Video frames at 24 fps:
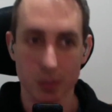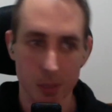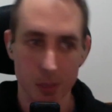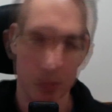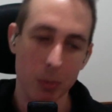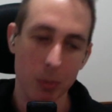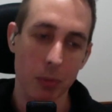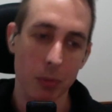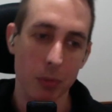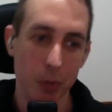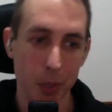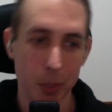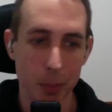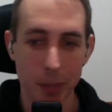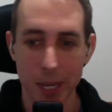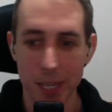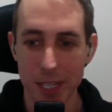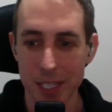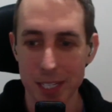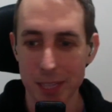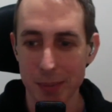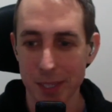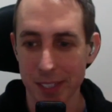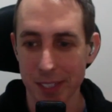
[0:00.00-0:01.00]
before the
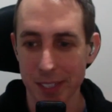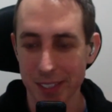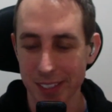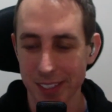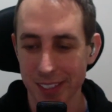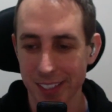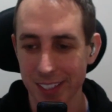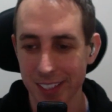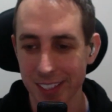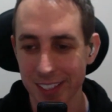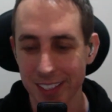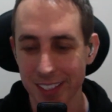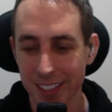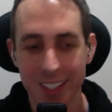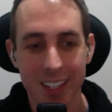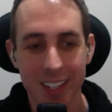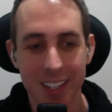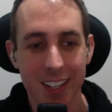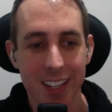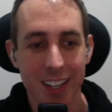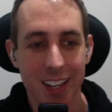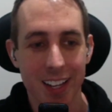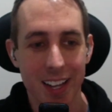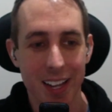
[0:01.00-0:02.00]
pandemic hit,
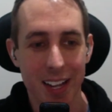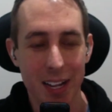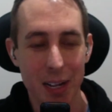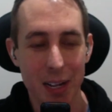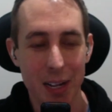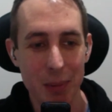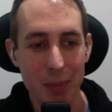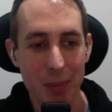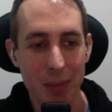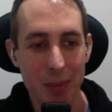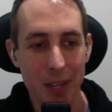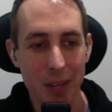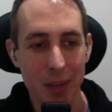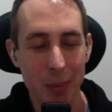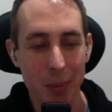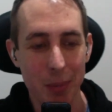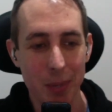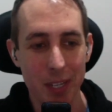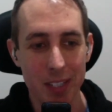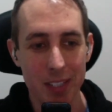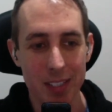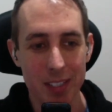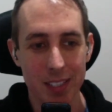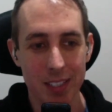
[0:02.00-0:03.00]
and
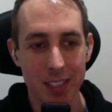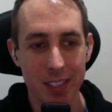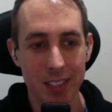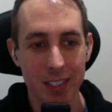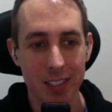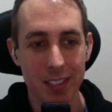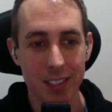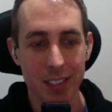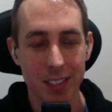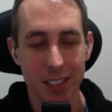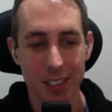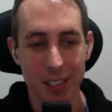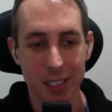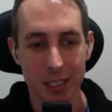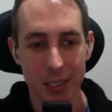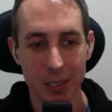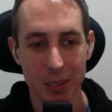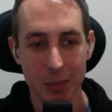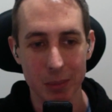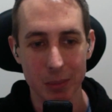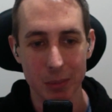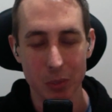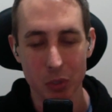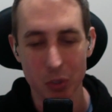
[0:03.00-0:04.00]
we did
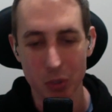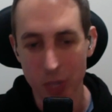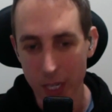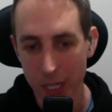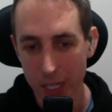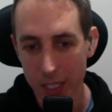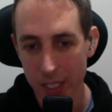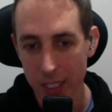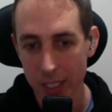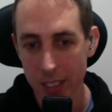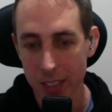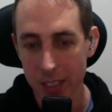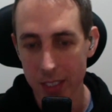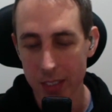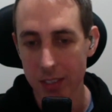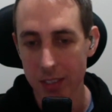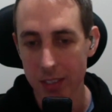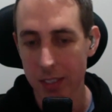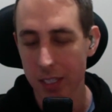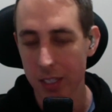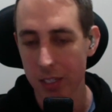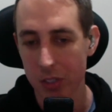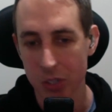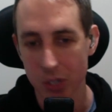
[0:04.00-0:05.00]
training in
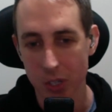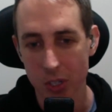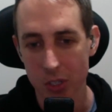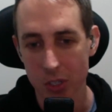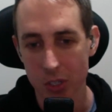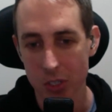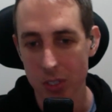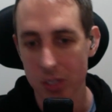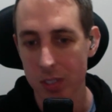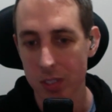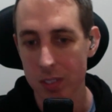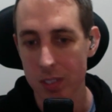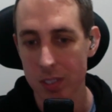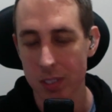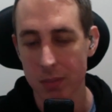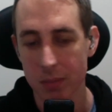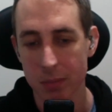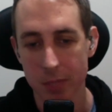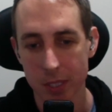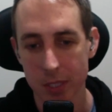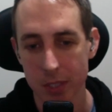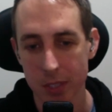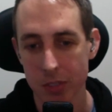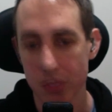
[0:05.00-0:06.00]
their churches and
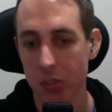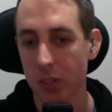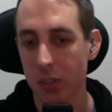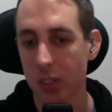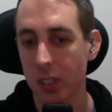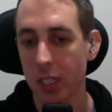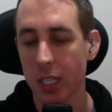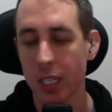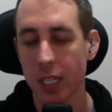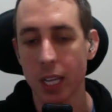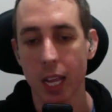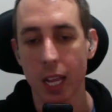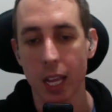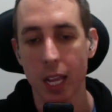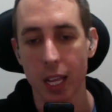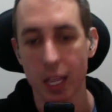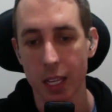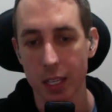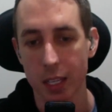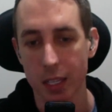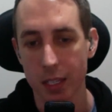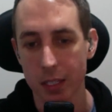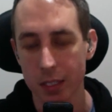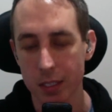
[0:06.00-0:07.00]
ministry,
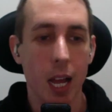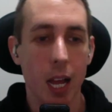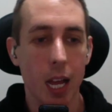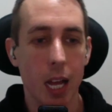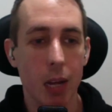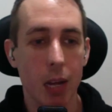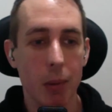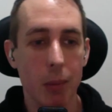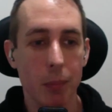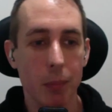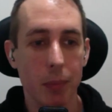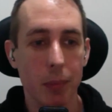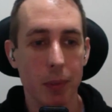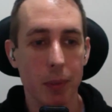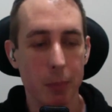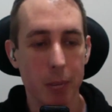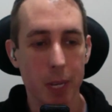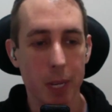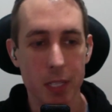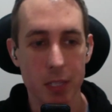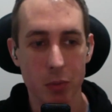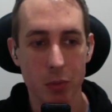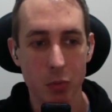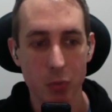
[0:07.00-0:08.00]
and
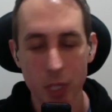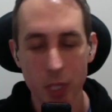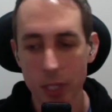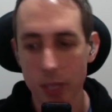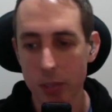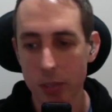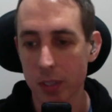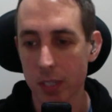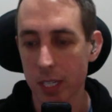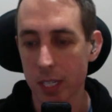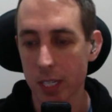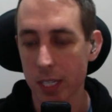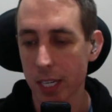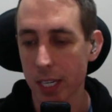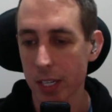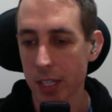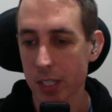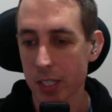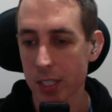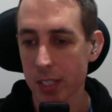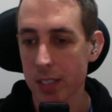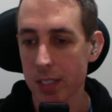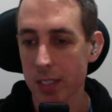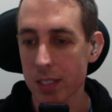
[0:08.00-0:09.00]
made some really good
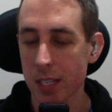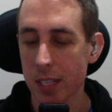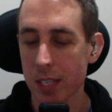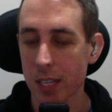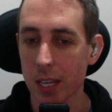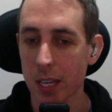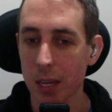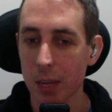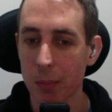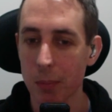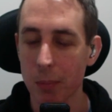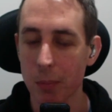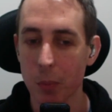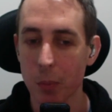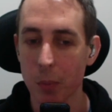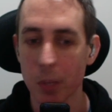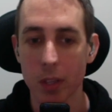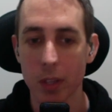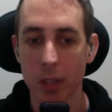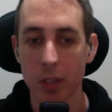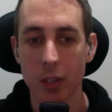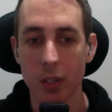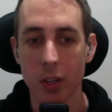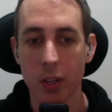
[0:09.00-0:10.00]
connections. One of
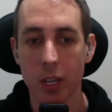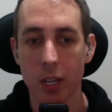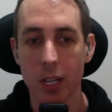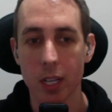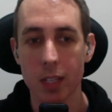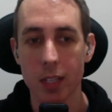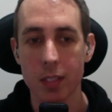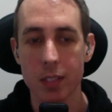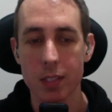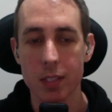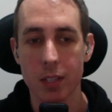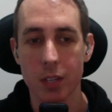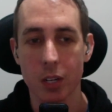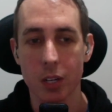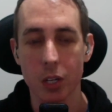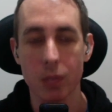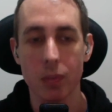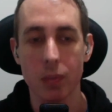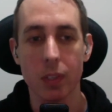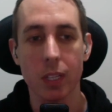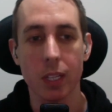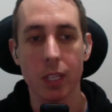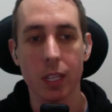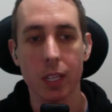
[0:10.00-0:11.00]
the guys
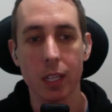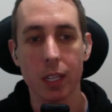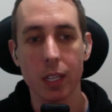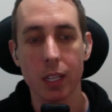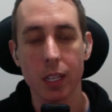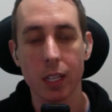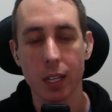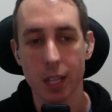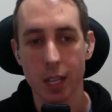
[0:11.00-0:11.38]
over there